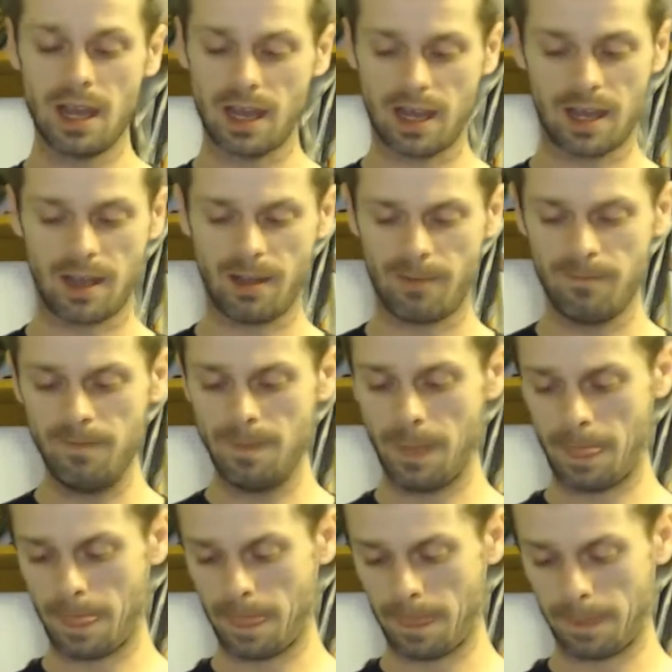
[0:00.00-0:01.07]

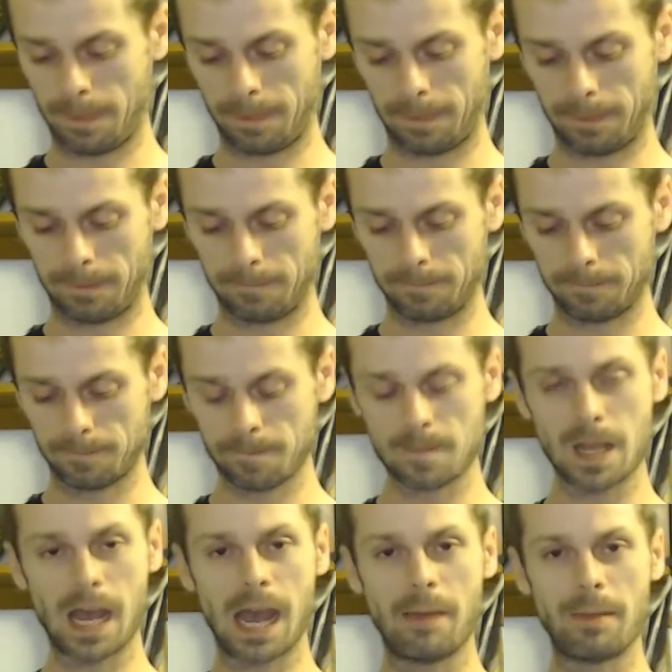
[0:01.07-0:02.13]
I